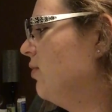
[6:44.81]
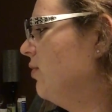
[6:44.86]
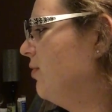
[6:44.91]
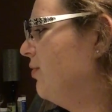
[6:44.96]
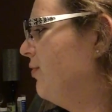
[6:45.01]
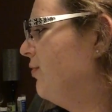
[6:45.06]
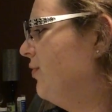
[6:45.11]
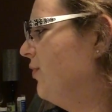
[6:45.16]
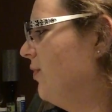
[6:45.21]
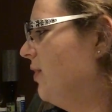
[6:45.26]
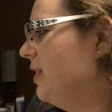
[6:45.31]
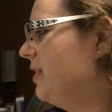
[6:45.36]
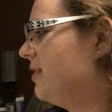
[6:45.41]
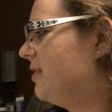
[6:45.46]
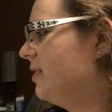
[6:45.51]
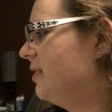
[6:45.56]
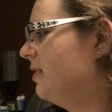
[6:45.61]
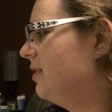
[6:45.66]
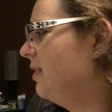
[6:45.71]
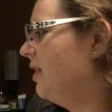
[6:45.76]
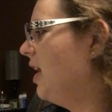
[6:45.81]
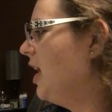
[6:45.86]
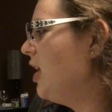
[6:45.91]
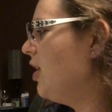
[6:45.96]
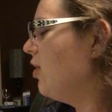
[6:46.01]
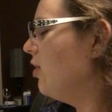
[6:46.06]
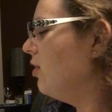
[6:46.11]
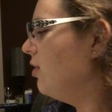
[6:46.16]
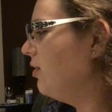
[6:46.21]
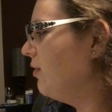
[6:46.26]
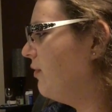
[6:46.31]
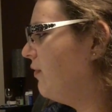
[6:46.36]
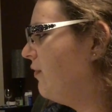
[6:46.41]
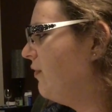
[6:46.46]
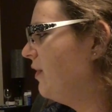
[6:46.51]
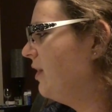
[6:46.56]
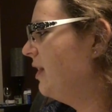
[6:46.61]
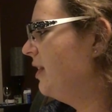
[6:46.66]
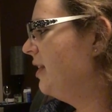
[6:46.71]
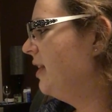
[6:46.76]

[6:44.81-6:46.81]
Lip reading: oof noise. An oof!